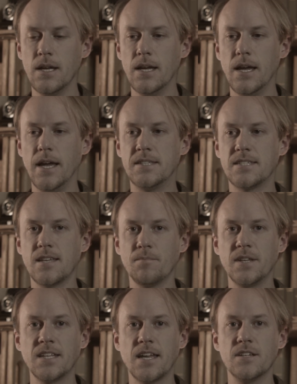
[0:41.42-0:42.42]
It's
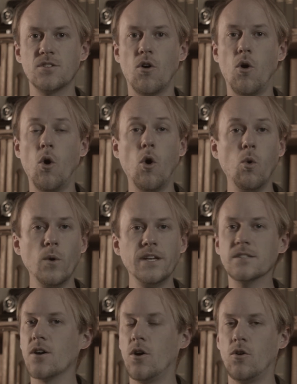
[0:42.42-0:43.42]
something that is
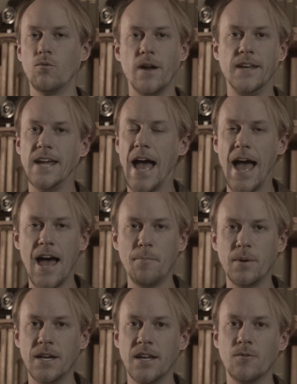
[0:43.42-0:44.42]
always already
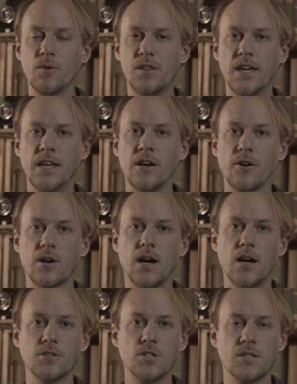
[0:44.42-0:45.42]
happening within our
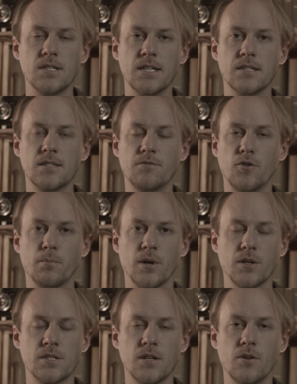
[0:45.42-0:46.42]
consciousness for
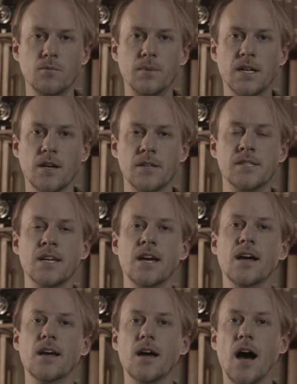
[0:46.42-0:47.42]
Bergson, because
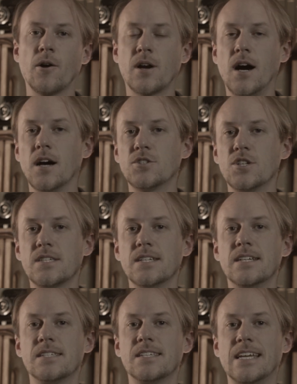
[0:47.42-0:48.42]
our
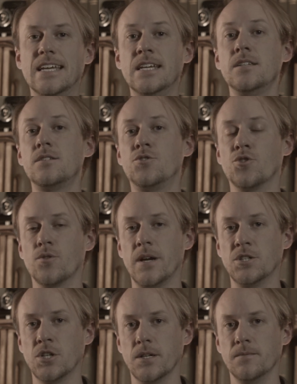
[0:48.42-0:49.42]
consciousness is
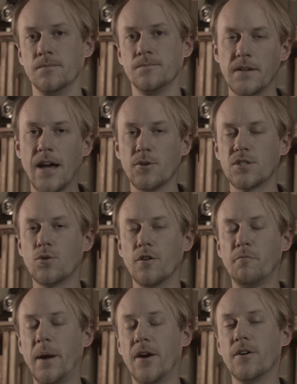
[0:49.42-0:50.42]
duration. Now, a sort
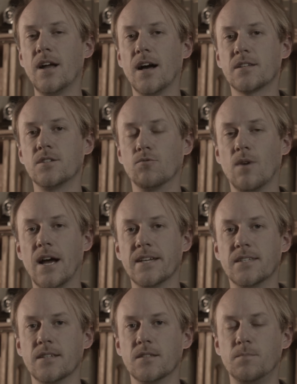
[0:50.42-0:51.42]
of paradox
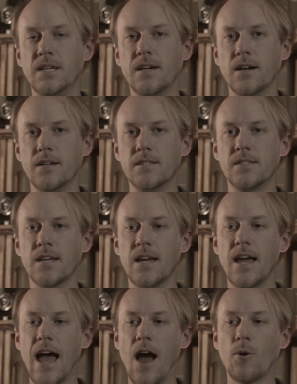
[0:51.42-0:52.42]
arises because
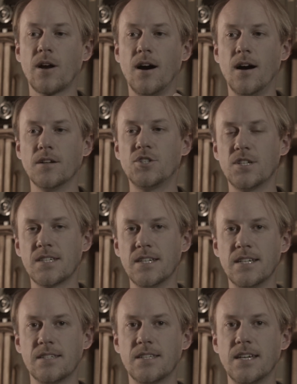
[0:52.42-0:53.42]
our
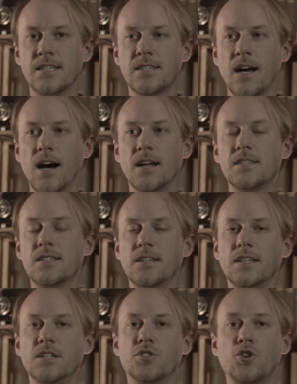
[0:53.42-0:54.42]
consciousness is
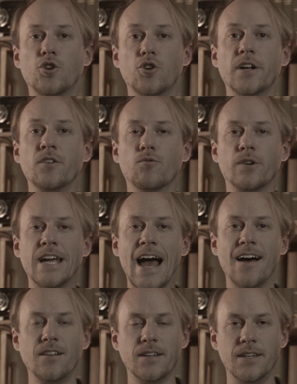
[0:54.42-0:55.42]
constantly turning
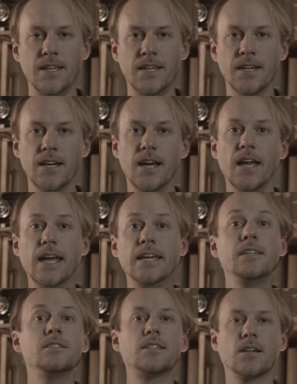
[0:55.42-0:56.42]
reality
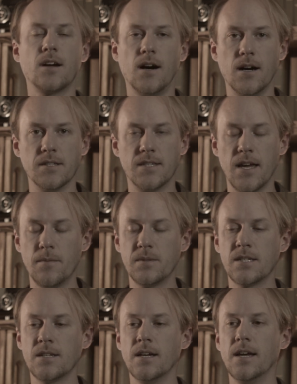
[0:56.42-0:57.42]
into concepts,